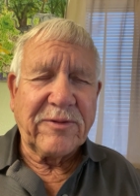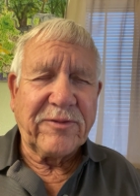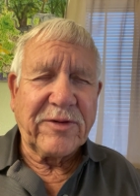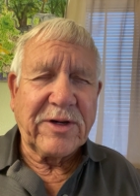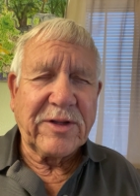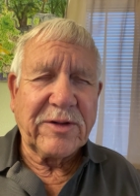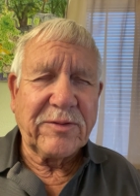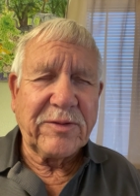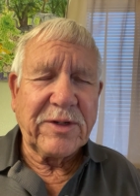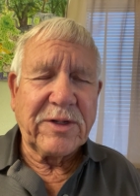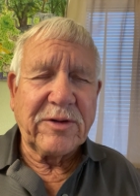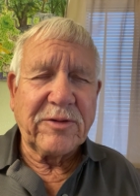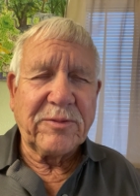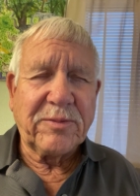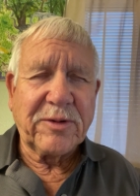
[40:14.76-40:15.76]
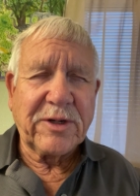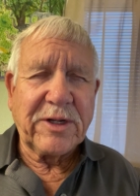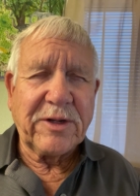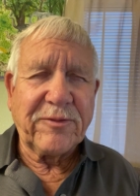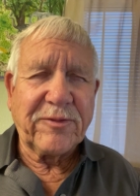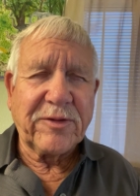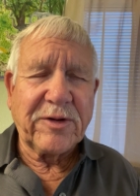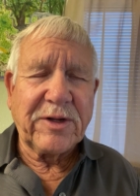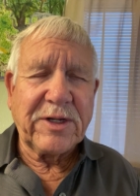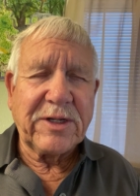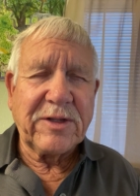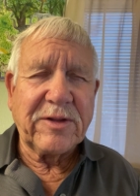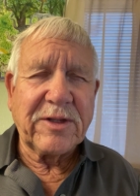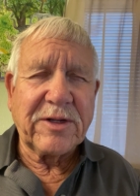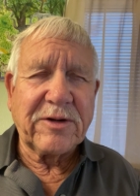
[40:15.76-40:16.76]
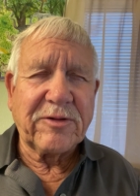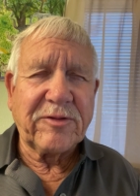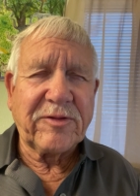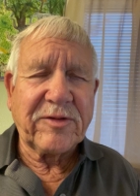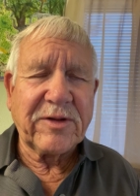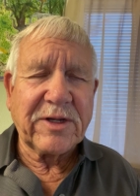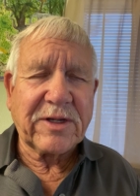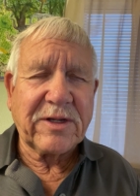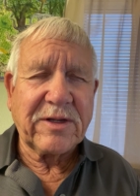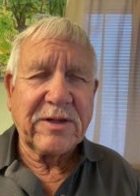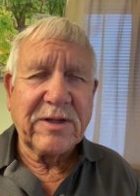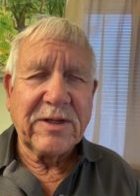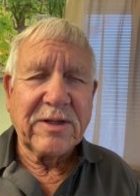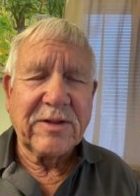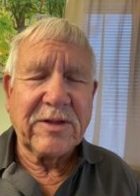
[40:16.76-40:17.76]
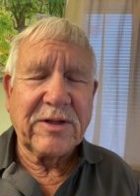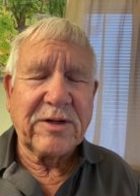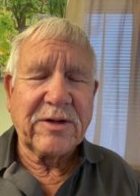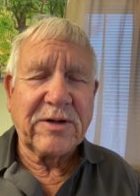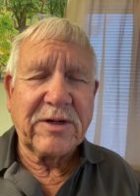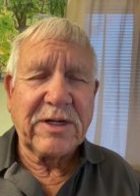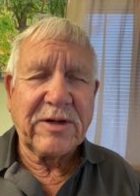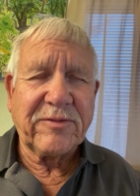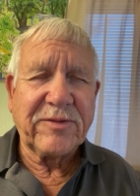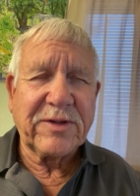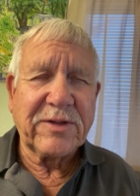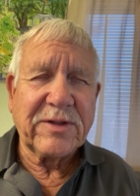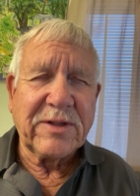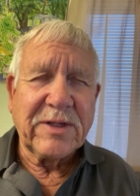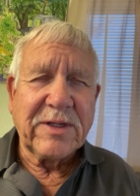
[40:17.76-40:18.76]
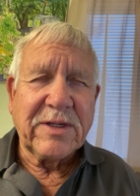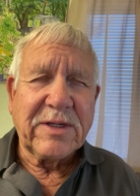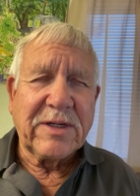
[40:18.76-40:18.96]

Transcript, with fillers: And Father, we do pray for any that are sick, that are having,